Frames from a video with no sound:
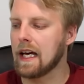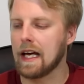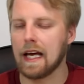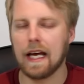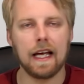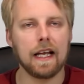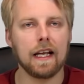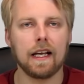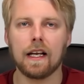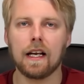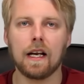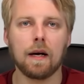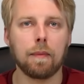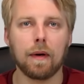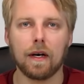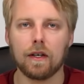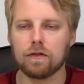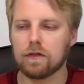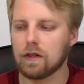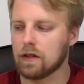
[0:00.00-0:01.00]
and
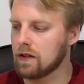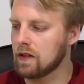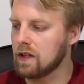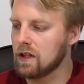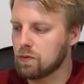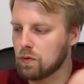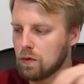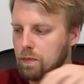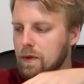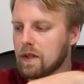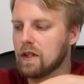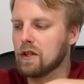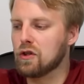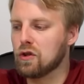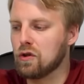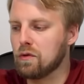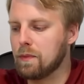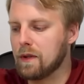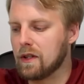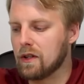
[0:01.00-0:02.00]
about, these would be the
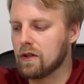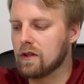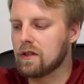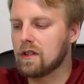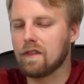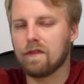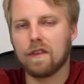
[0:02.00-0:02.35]
two beers.